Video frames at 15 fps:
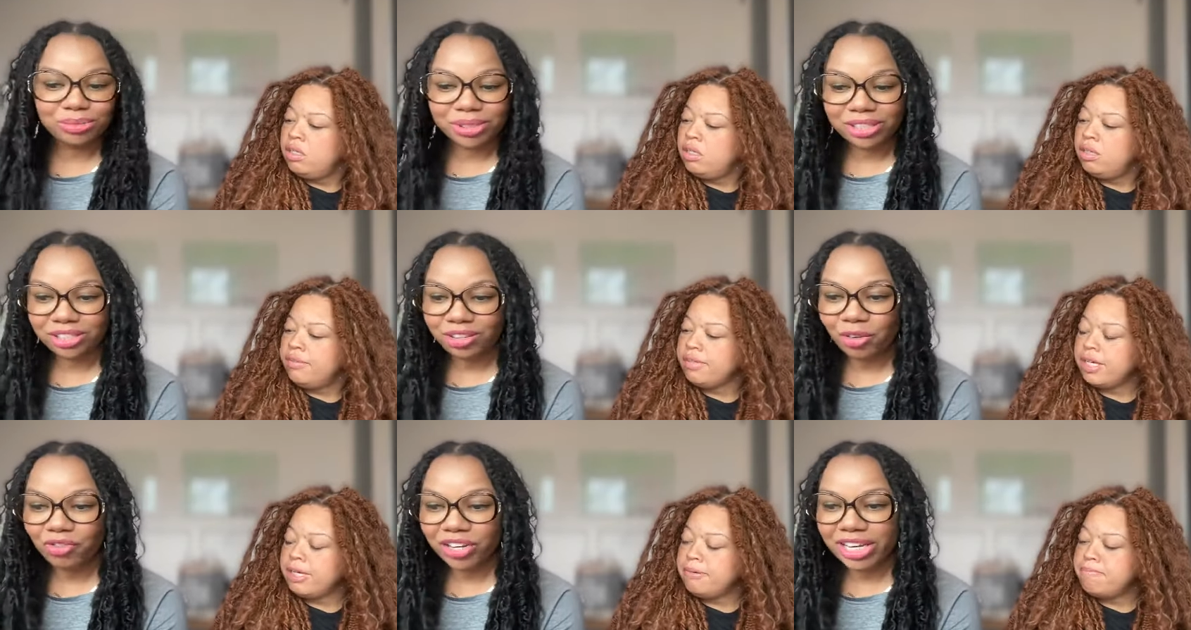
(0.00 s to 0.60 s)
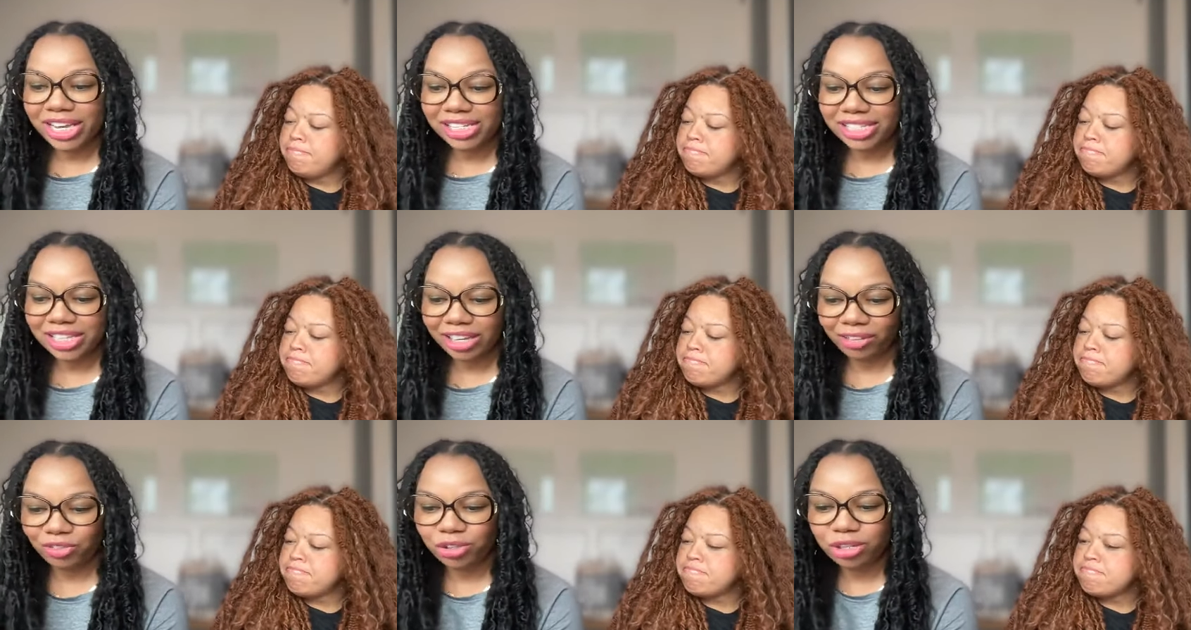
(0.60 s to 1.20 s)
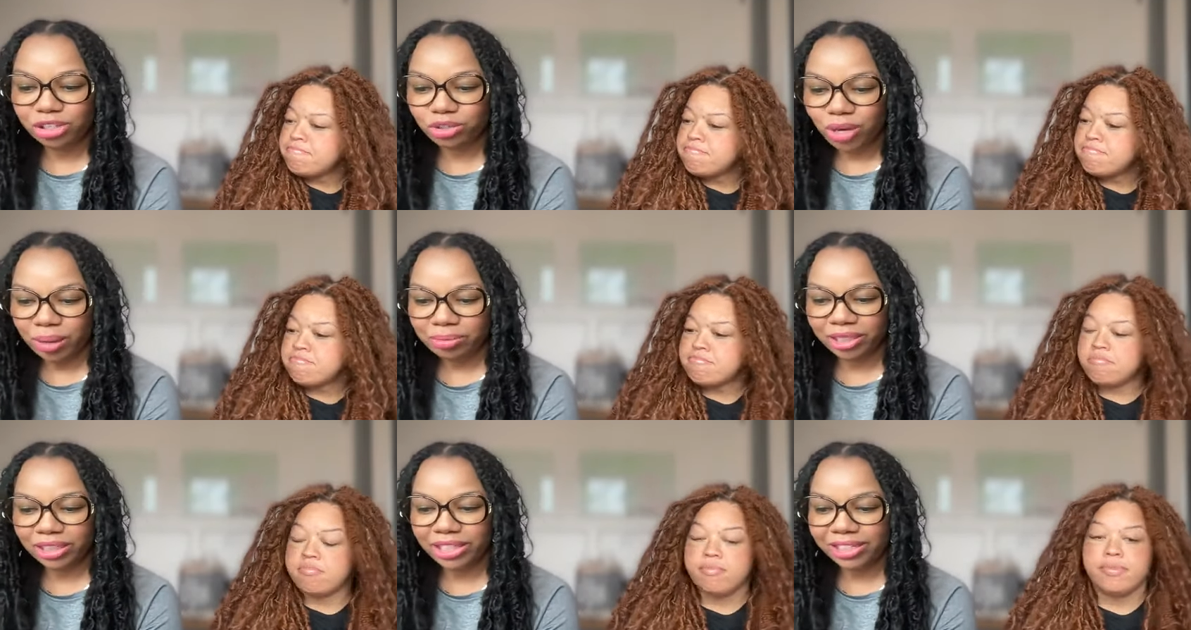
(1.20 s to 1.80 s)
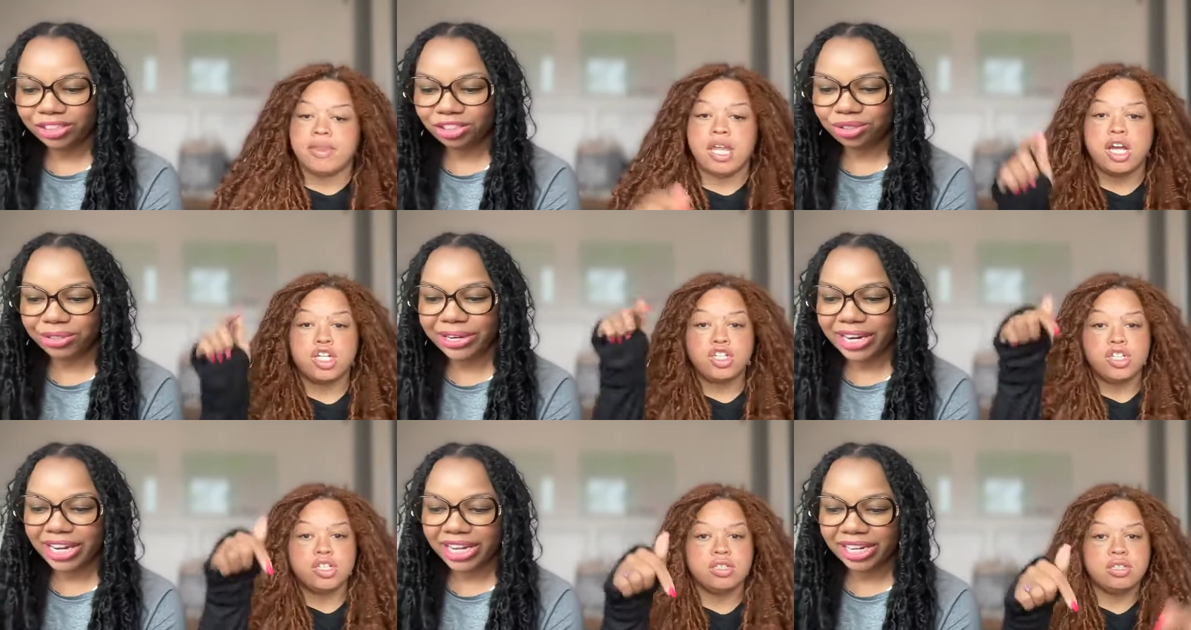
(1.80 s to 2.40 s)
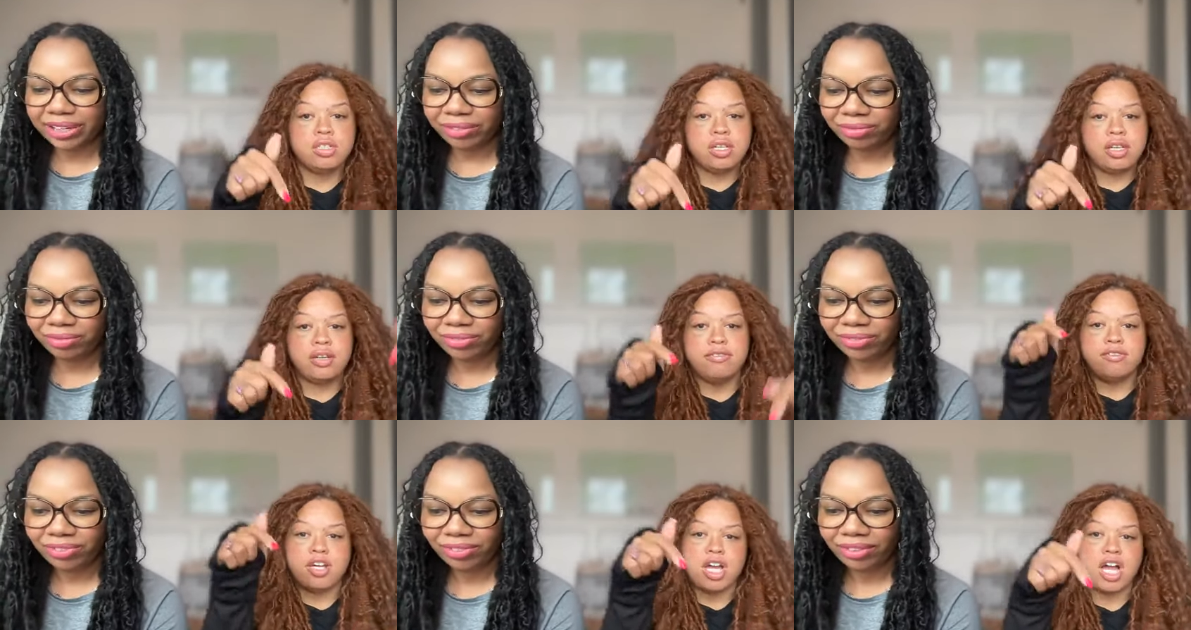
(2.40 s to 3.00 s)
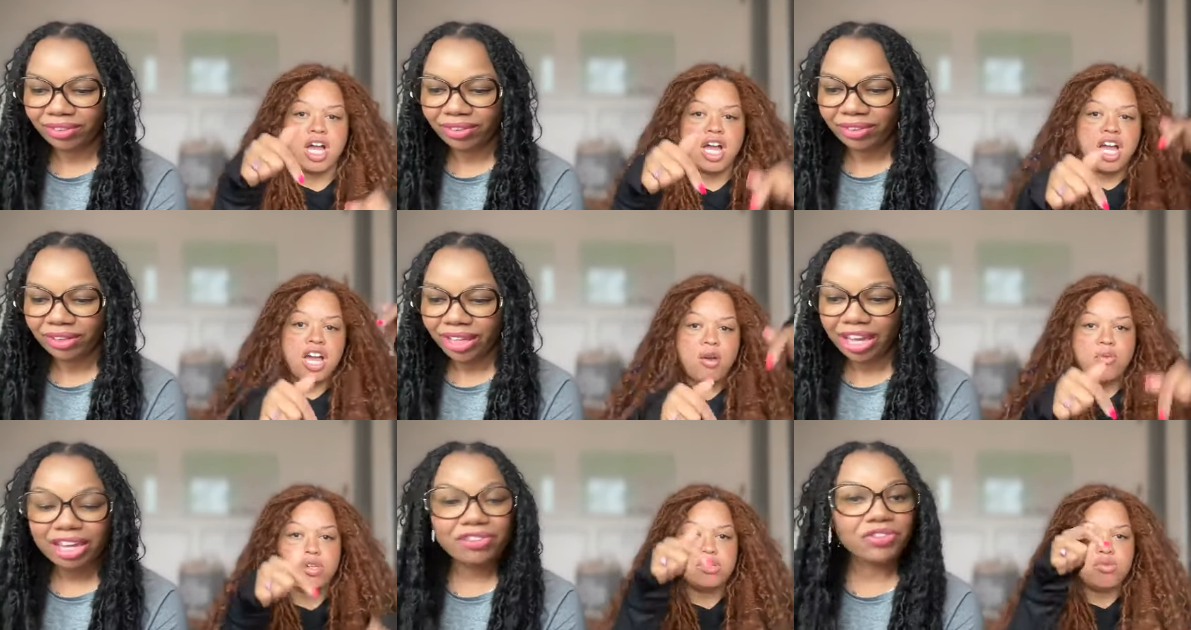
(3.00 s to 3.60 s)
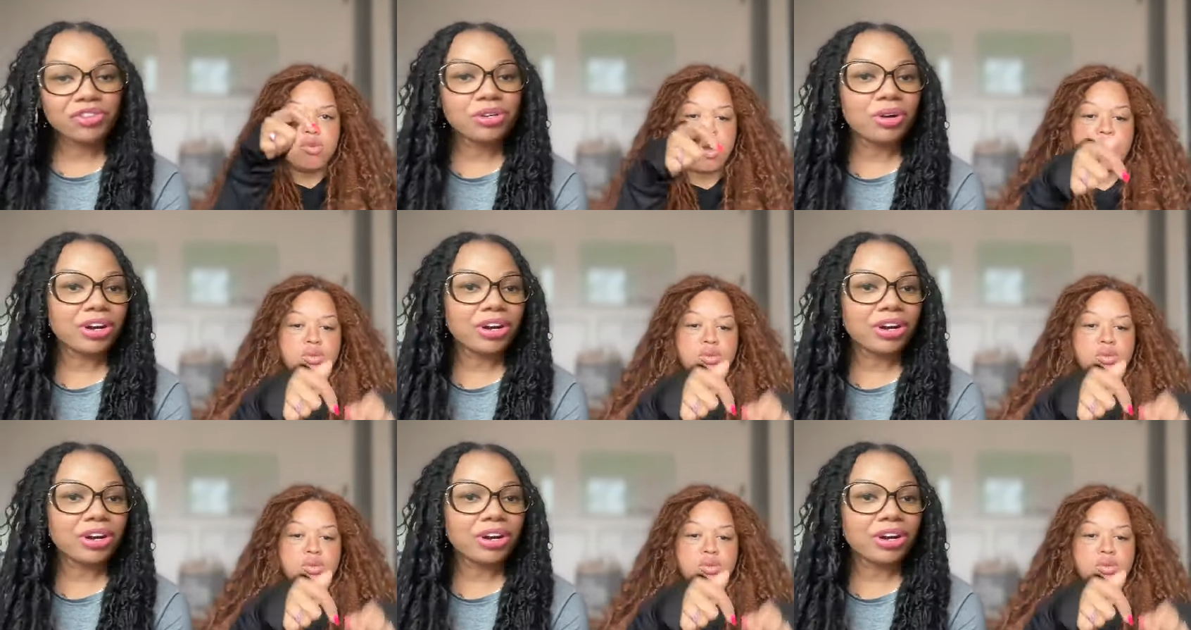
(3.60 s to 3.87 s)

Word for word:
Speaker 1: one. So yep. Vanessa, if you could drop the Linktree, if you are